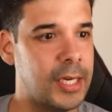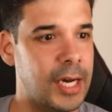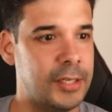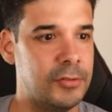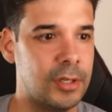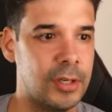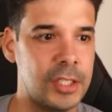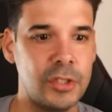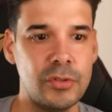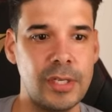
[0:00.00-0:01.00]
and you're gonna
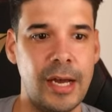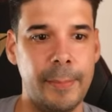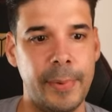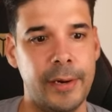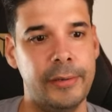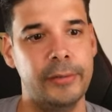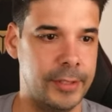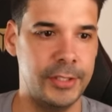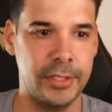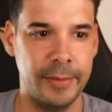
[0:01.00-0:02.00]
choose apparel.
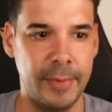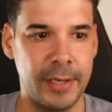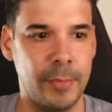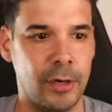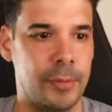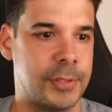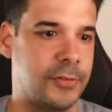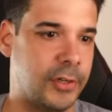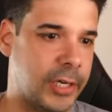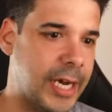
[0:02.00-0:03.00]
You can make mockups
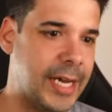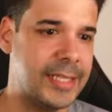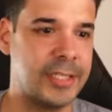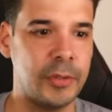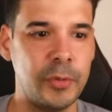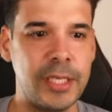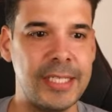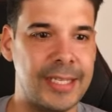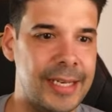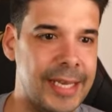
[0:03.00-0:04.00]
for hats,
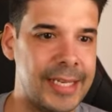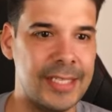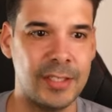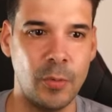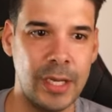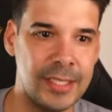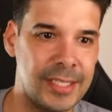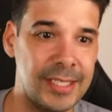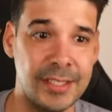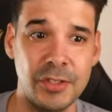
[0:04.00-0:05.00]
hoodies, leggings,
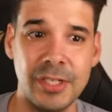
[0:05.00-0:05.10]
onesies. You